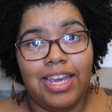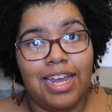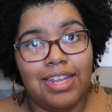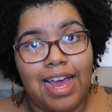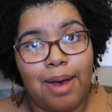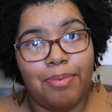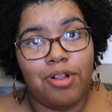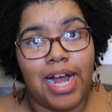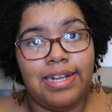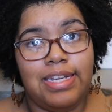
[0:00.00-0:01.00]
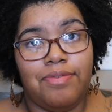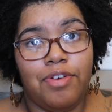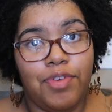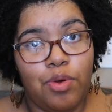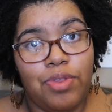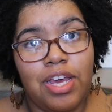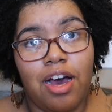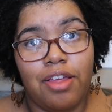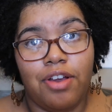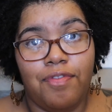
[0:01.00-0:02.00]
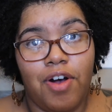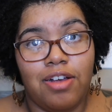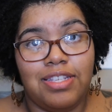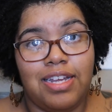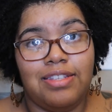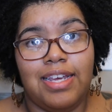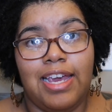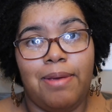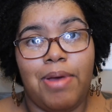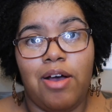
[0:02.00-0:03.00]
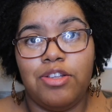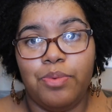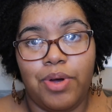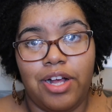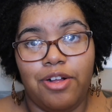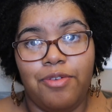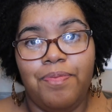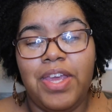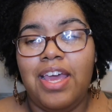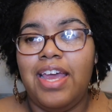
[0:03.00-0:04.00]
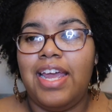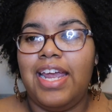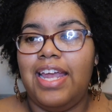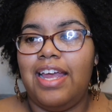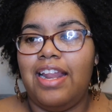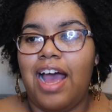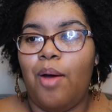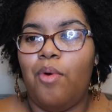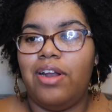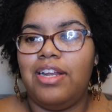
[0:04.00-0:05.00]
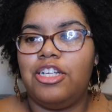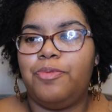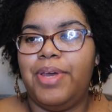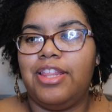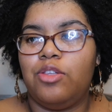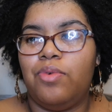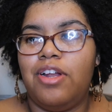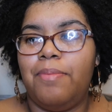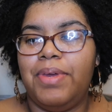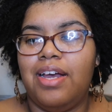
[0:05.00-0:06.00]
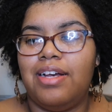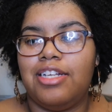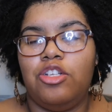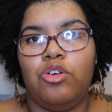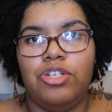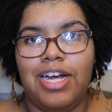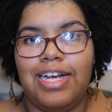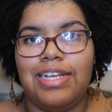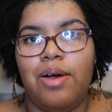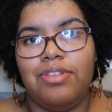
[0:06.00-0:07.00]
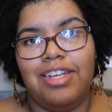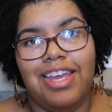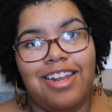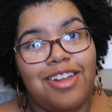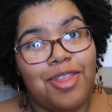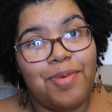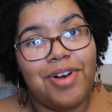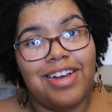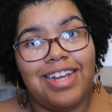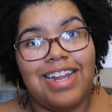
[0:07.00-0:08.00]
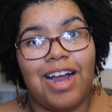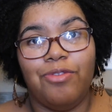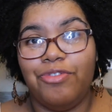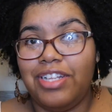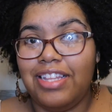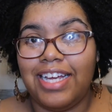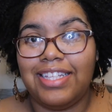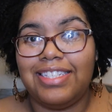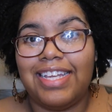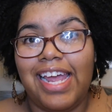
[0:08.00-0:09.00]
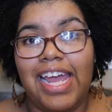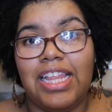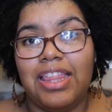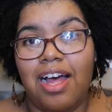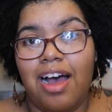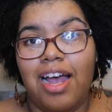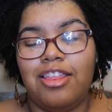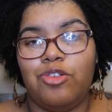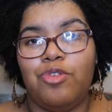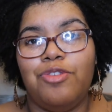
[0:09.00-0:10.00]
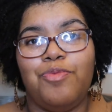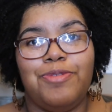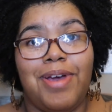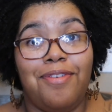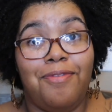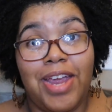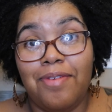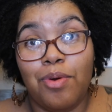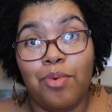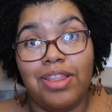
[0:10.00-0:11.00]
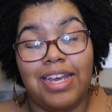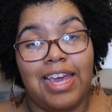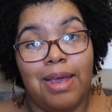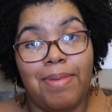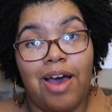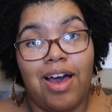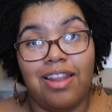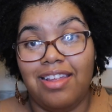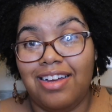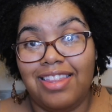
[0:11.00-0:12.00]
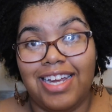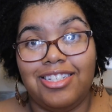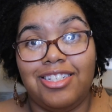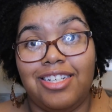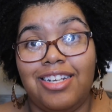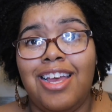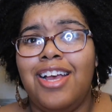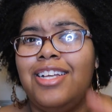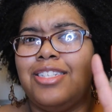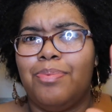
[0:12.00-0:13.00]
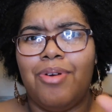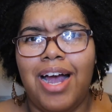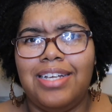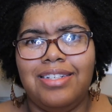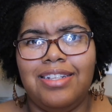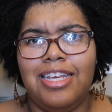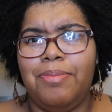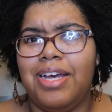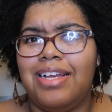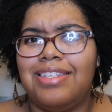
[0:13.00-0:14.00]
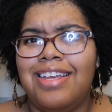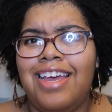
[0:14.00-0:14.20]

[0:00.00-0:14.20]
candy apple. I did review the other fall scents that came out as well. And I wanted to just pick this one up because I told you guys I was going to get another one. I really like this scent a lot. This one was my favorite one that came out of the collection, surprisingly, because